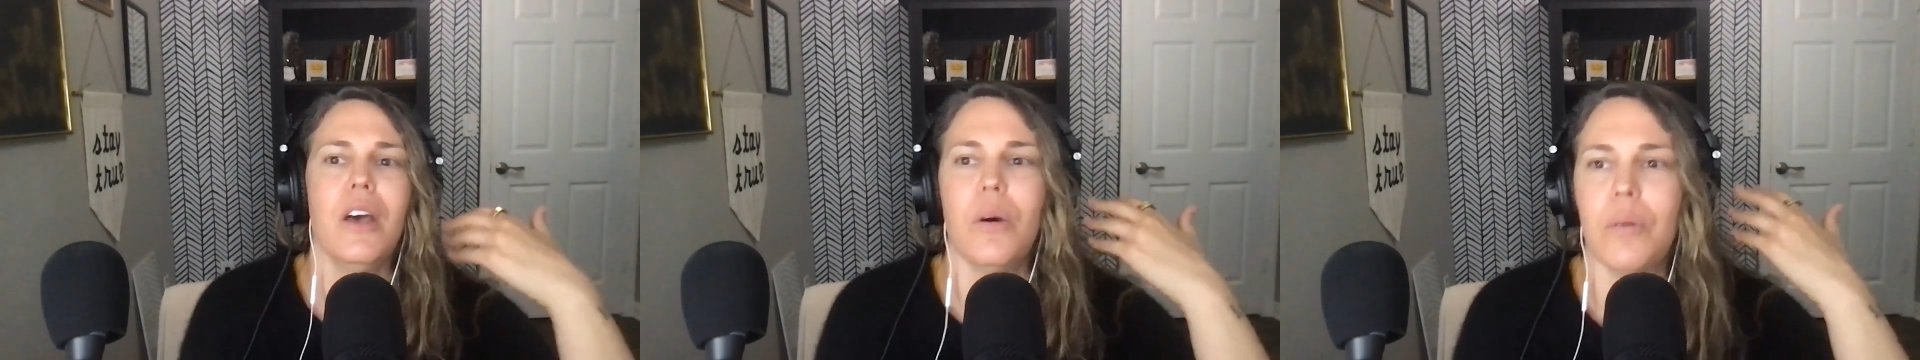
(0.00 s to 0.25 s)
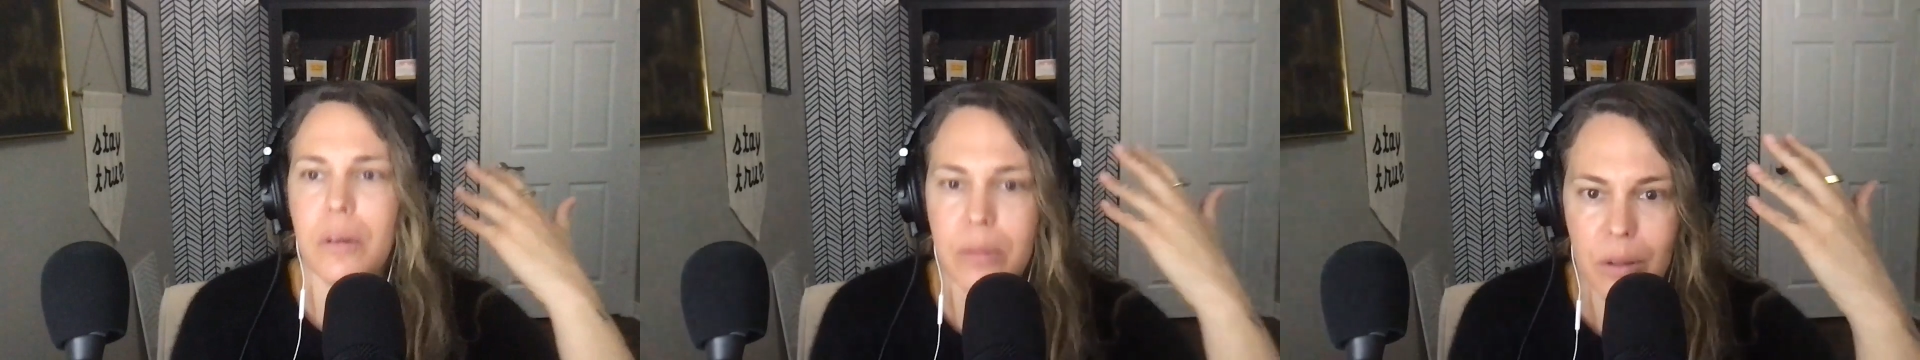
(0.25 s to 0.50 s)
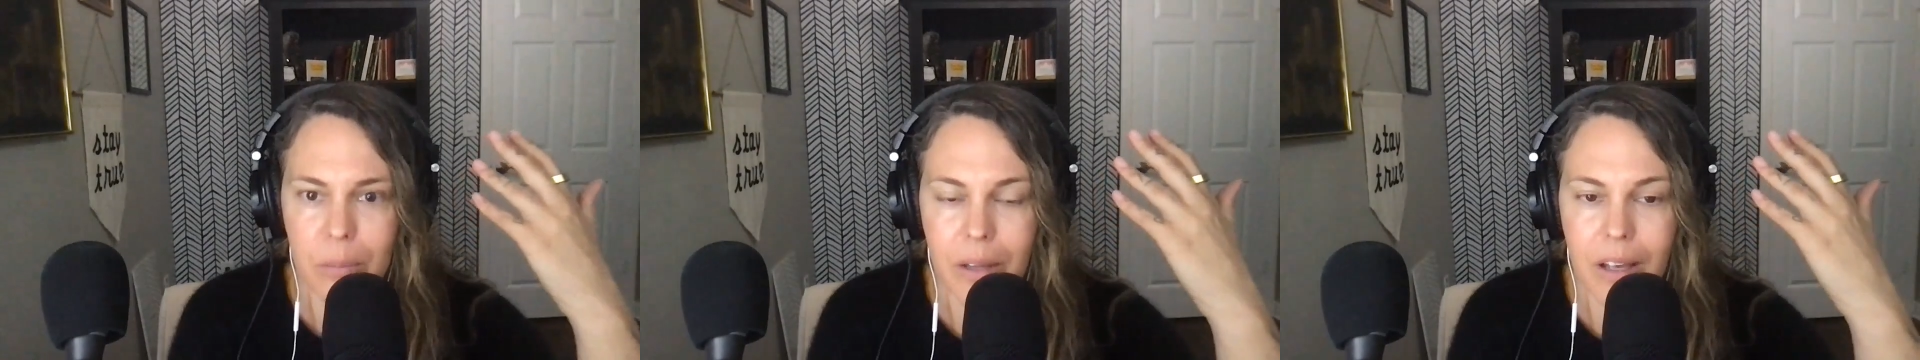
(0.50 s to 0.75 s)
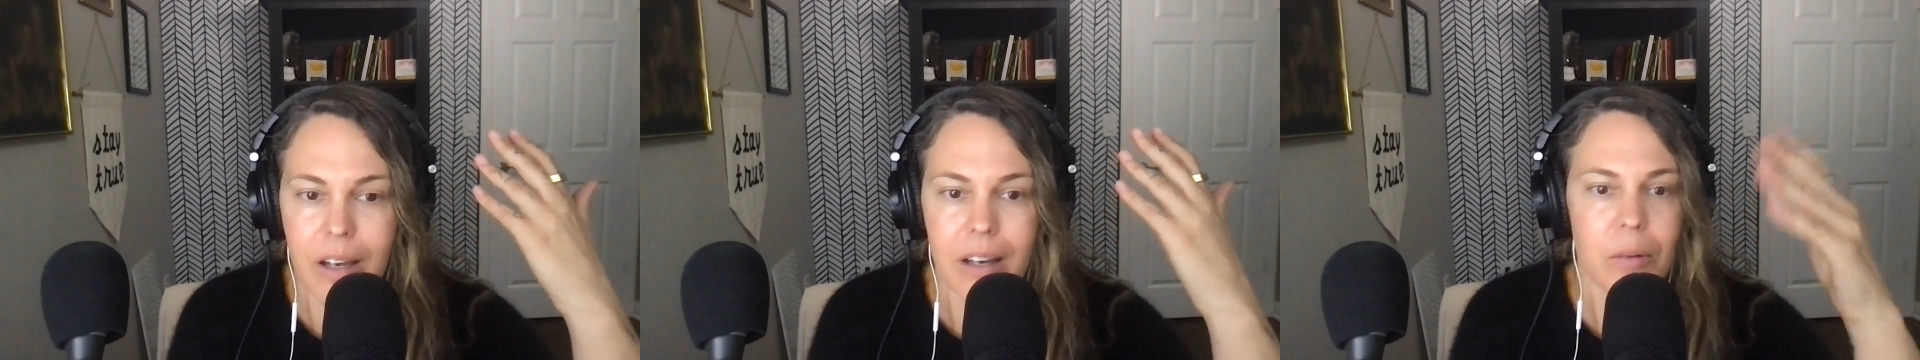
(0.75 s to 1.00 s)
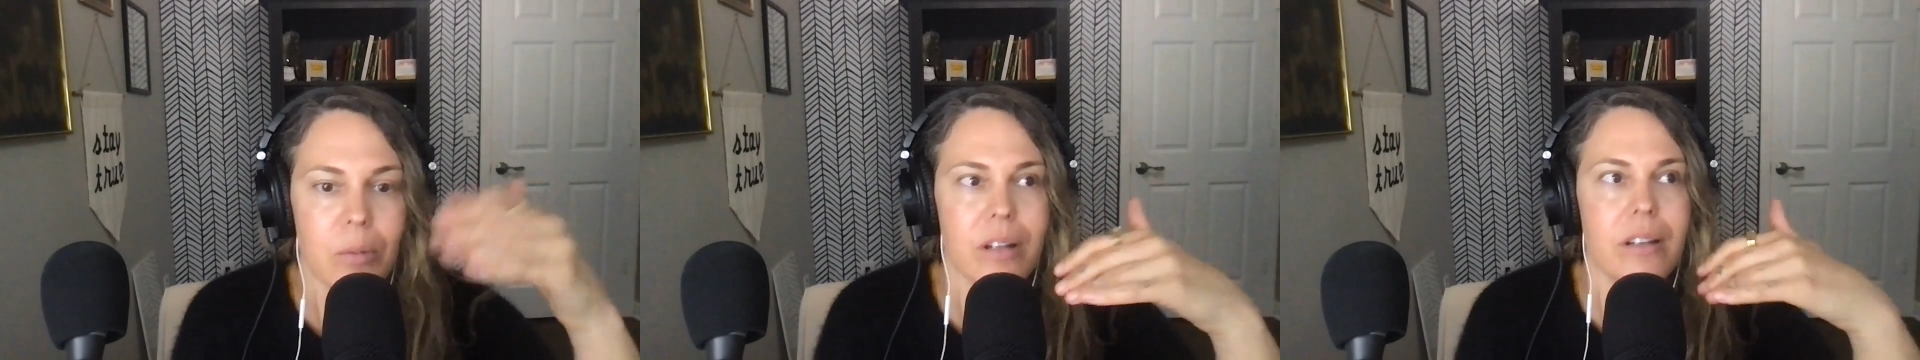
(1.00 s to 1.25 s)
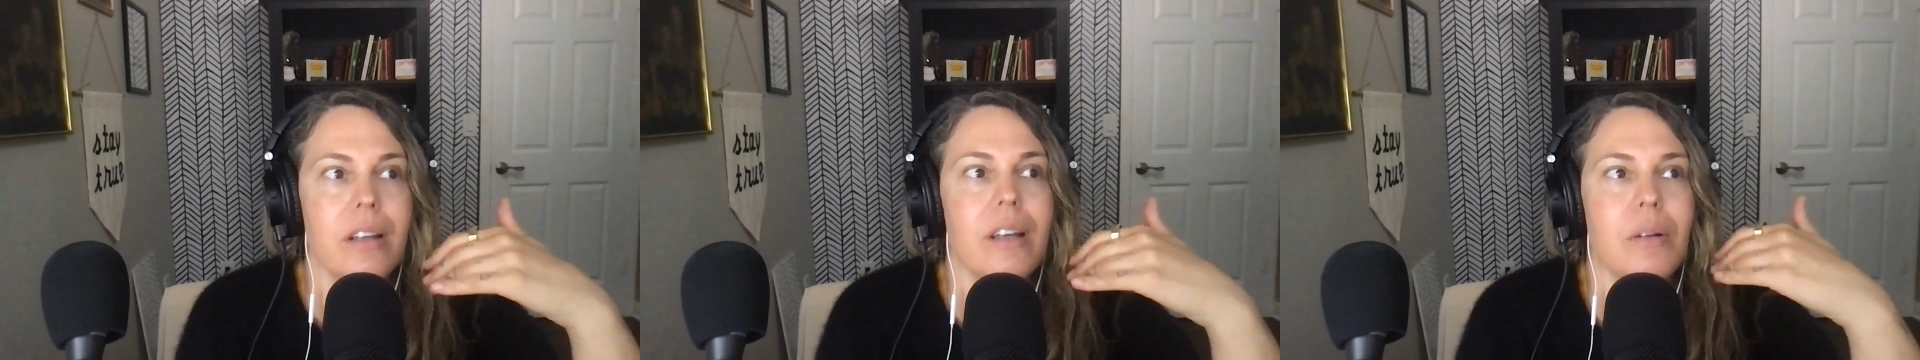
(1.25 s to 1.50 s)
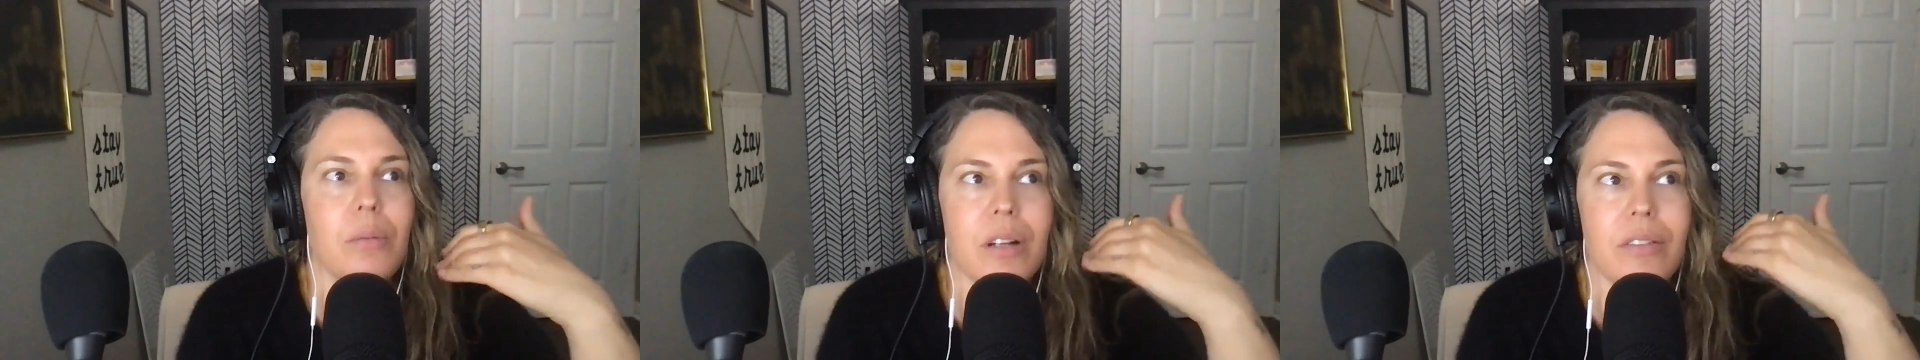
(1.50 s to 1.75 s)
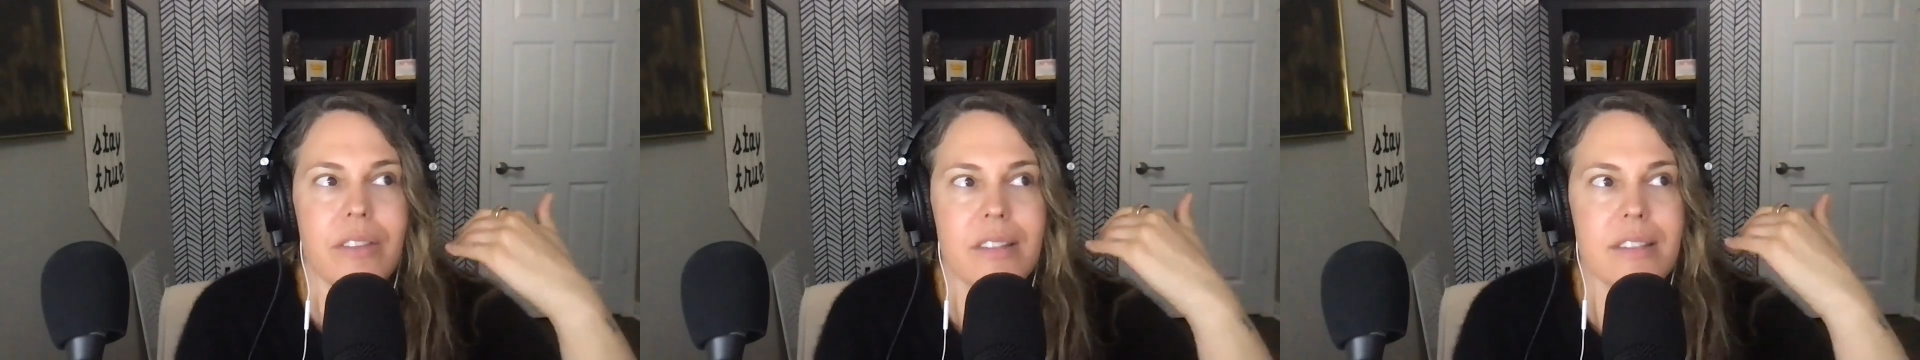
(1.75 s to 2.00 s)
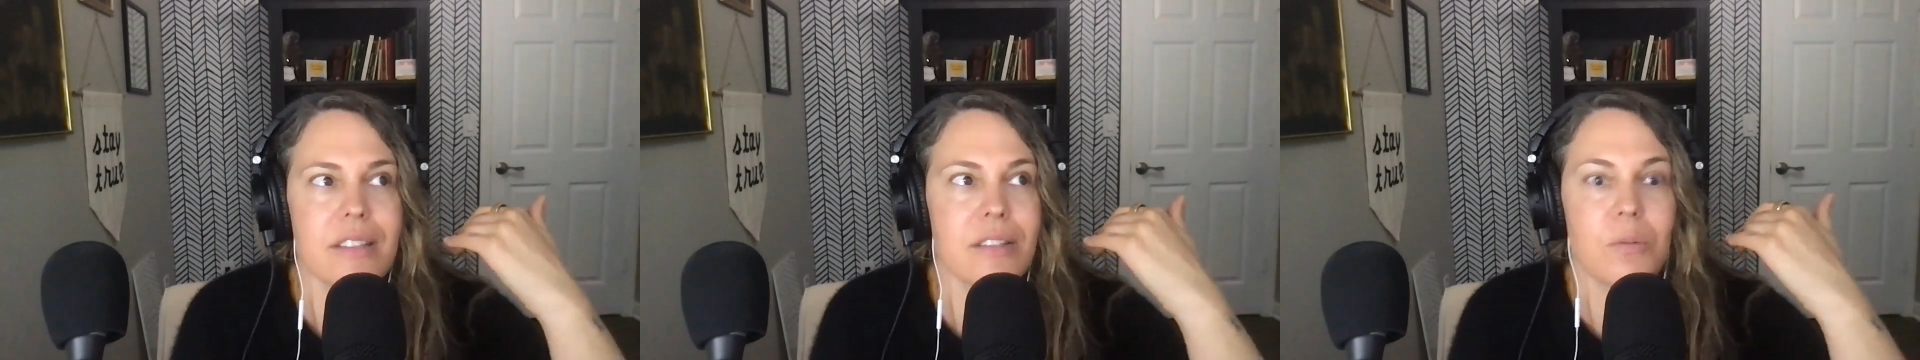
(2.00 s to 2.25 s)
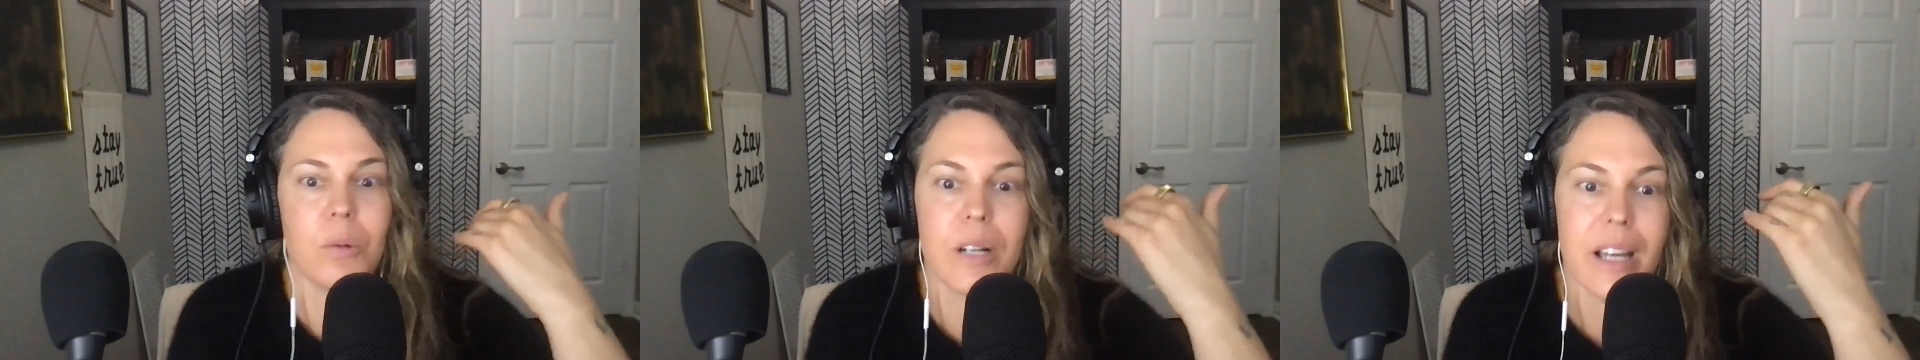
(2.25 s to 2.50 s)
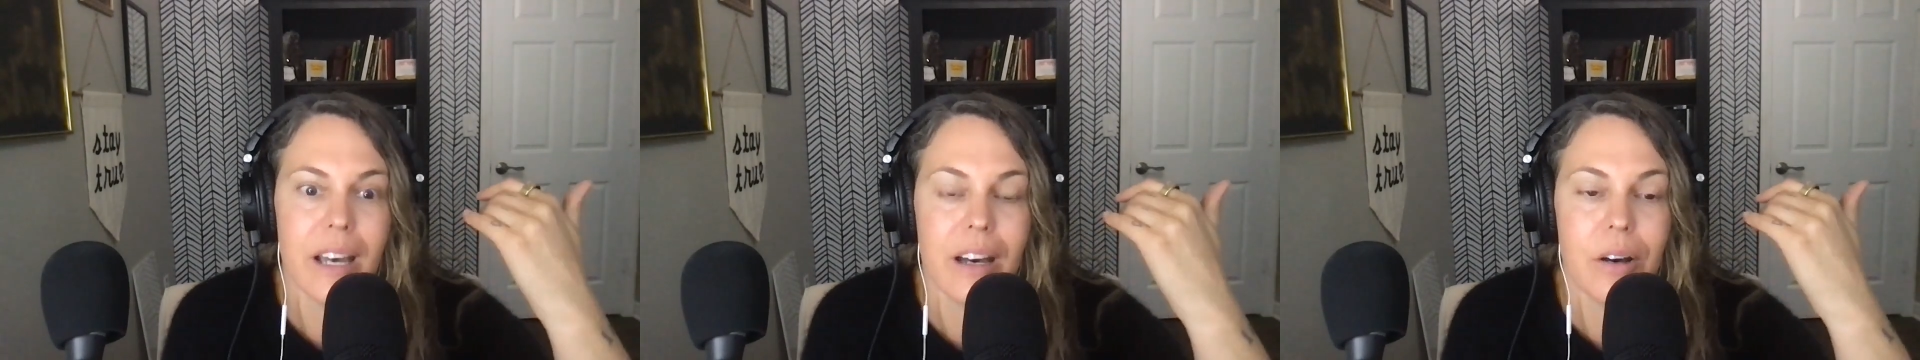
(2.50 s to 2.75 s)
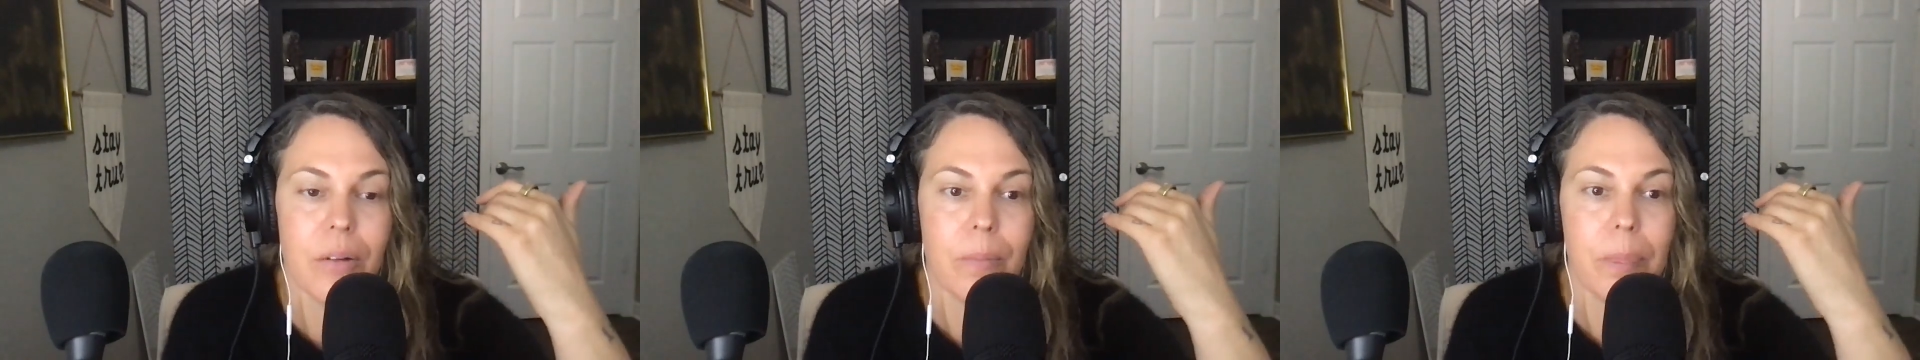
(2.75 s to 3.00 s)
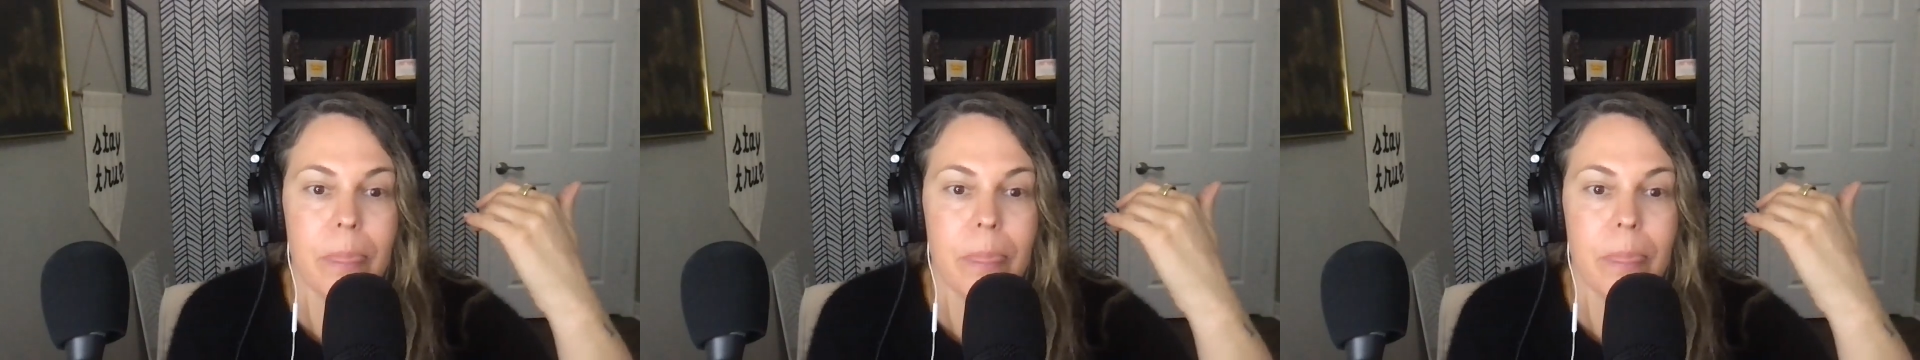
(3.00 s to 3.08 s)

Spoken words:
What blah, blah, what if this doesn't work out?